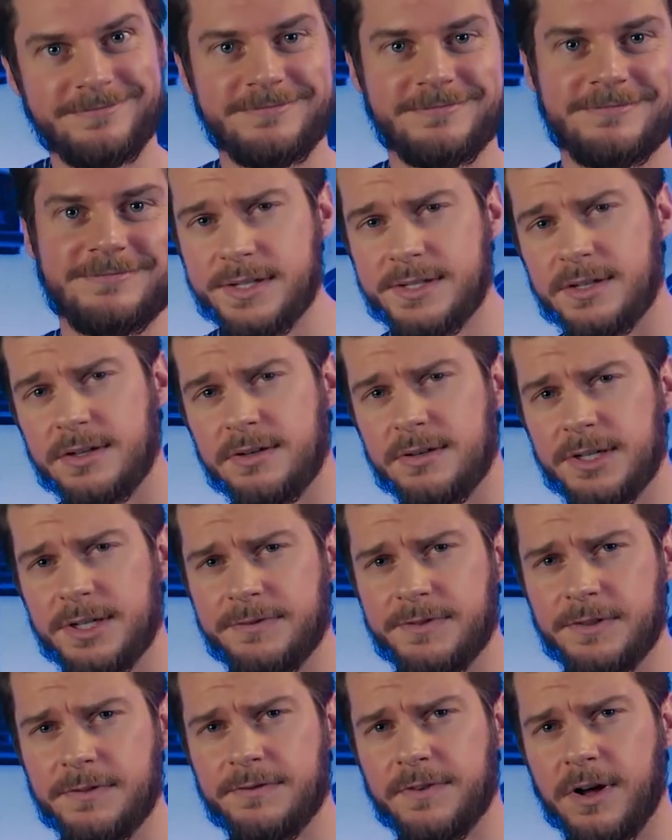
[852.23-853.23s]
Also,
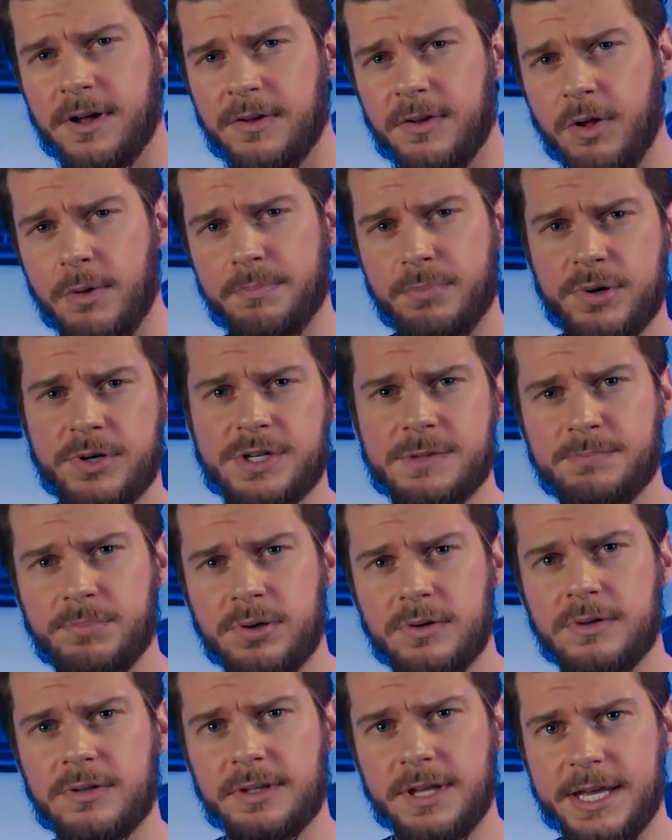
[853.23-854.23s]
if you follow a
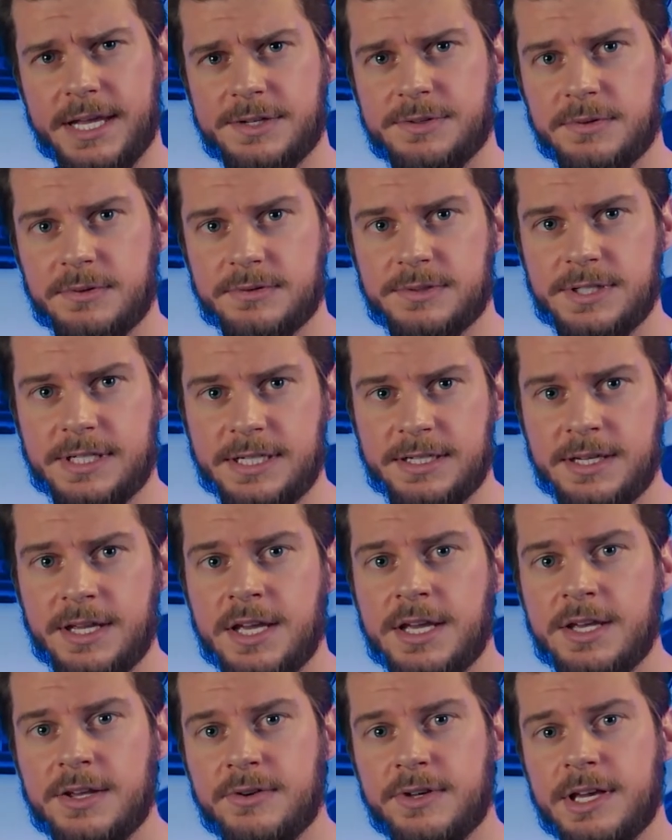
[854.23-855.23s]
push-pull legs routine,
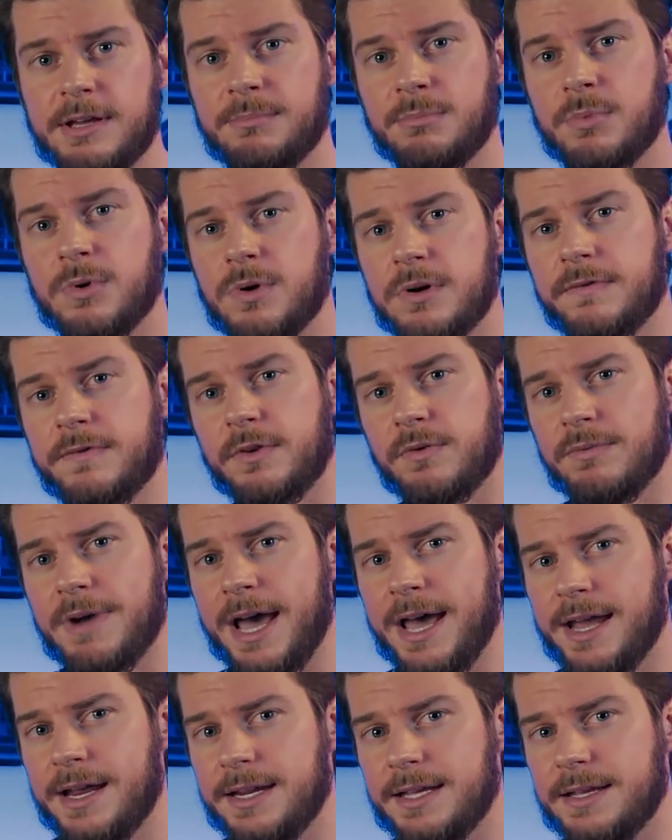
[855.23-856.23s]
you get more
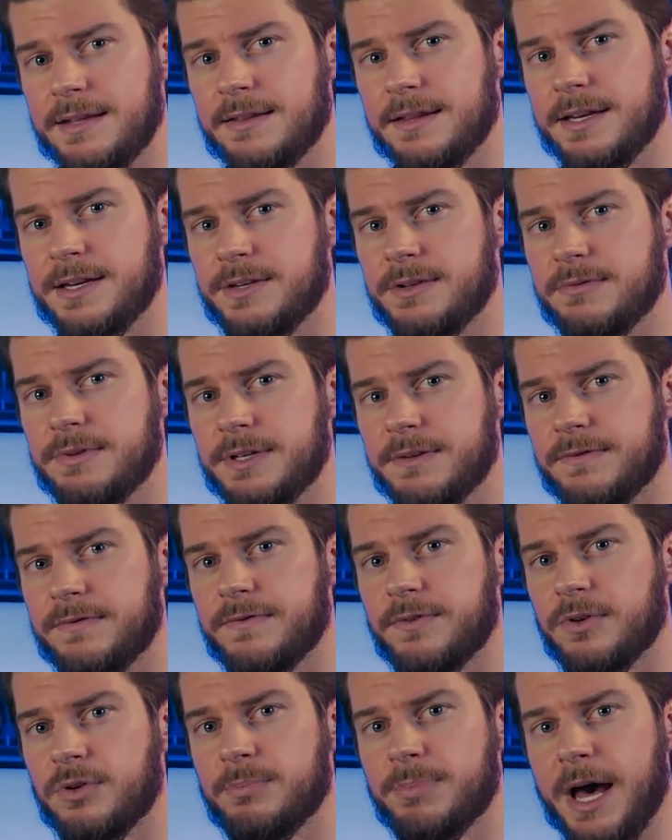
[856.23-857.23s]
variety than doing
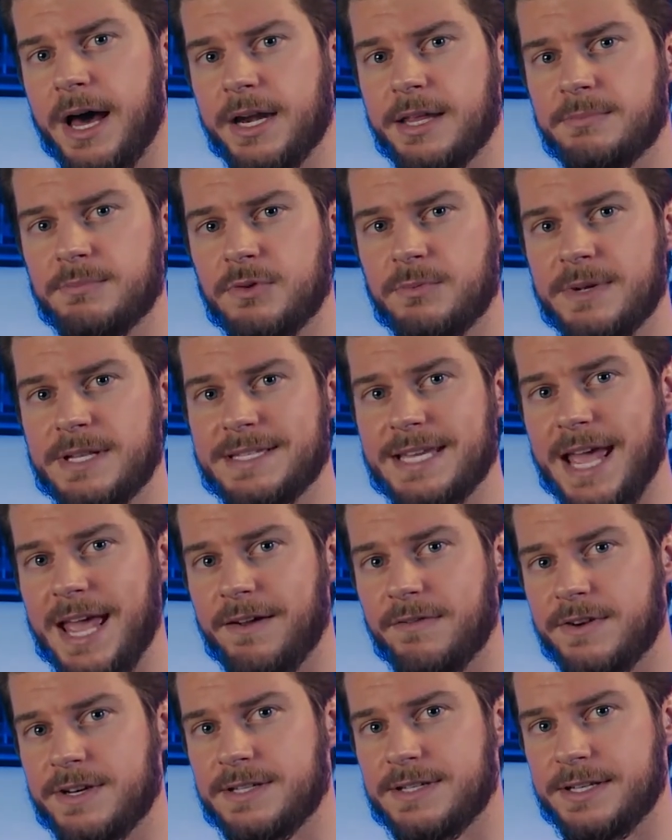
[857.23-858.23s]
full body movements
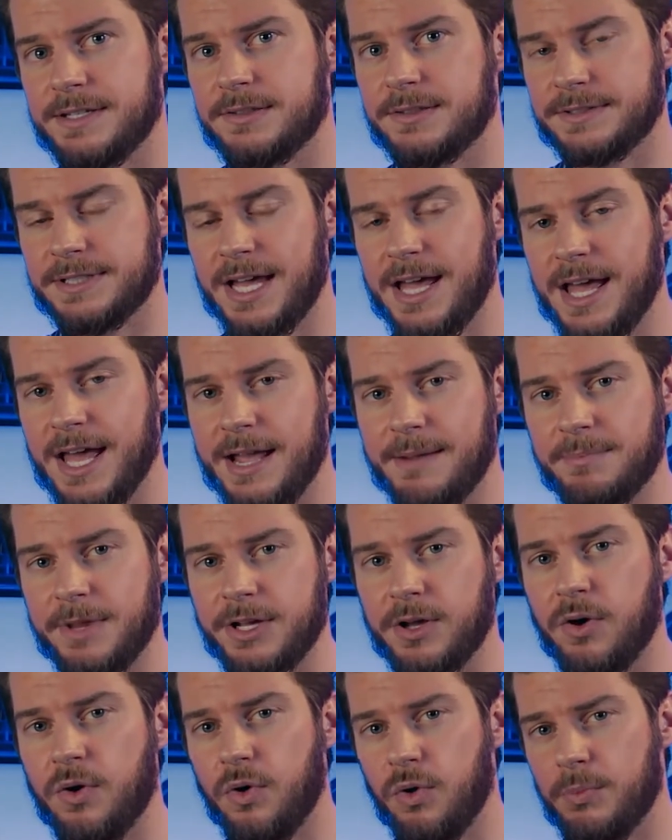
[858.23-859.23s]
every single time,
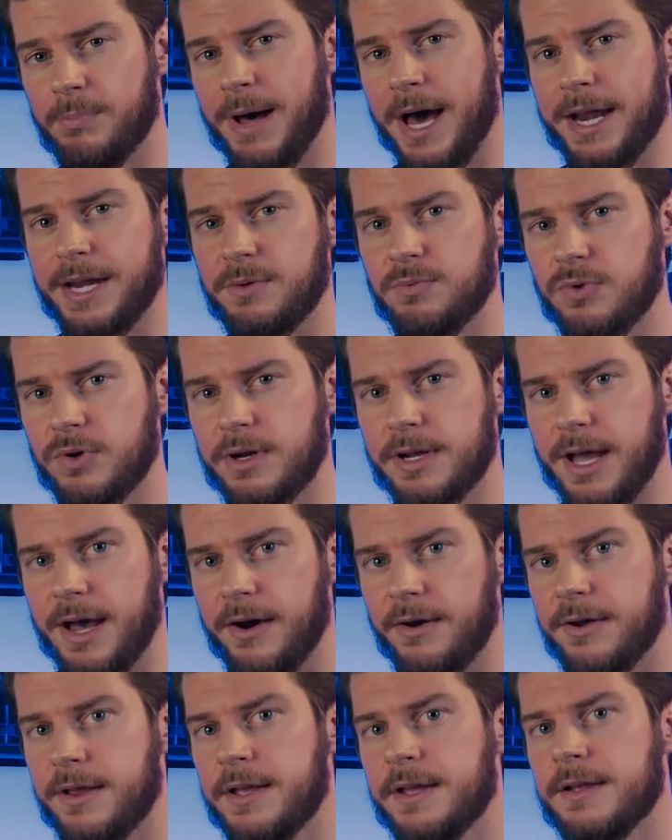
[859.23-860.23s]
like a whole body
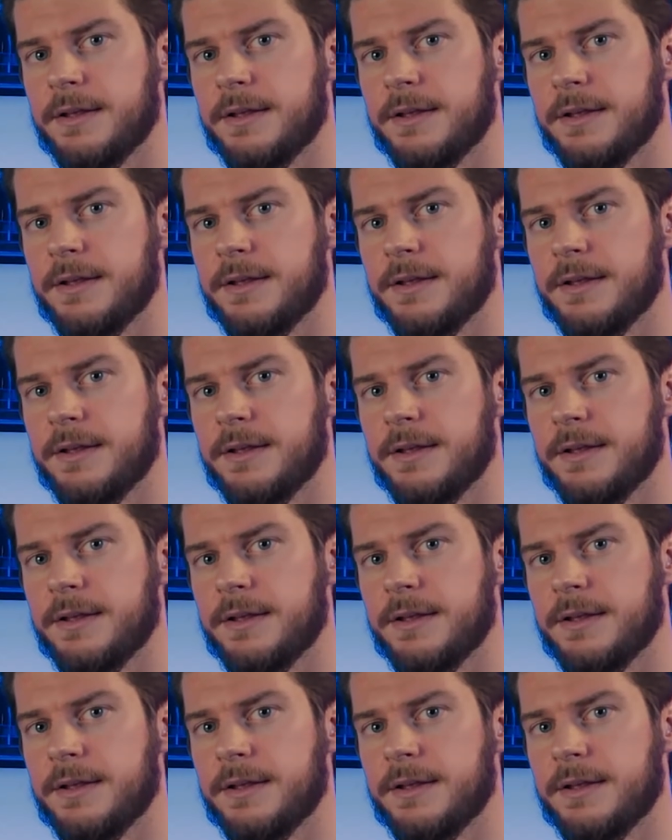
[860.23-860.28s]
workout.